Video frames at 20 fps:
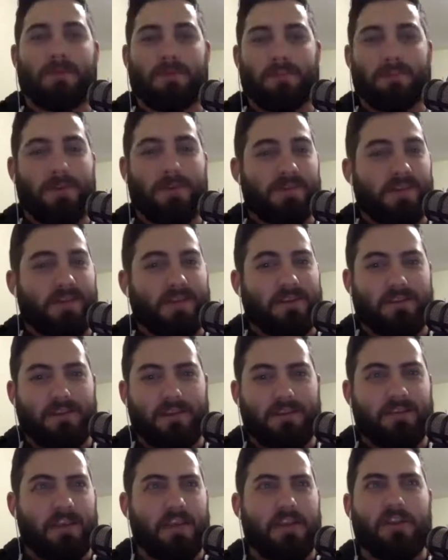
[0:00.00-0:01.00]
specialized
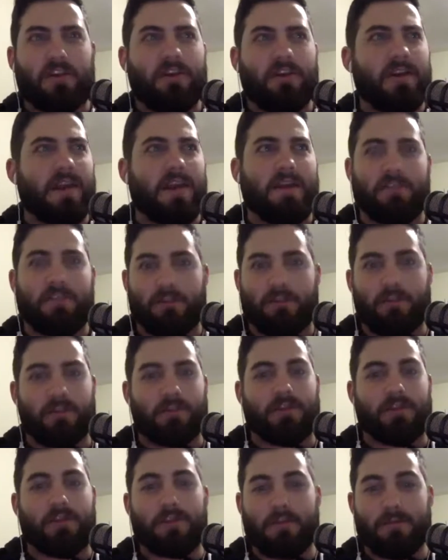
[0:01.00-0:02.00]
things that you're never going
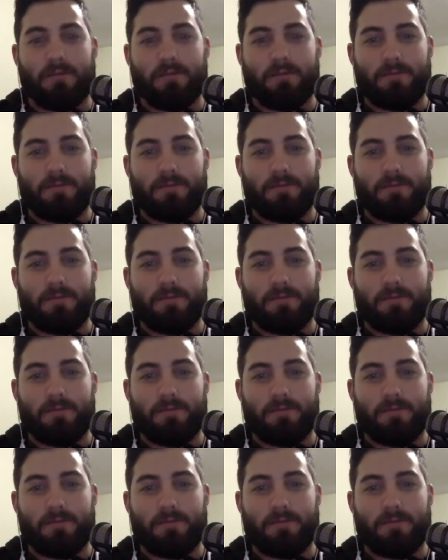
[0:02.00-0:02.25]
to do.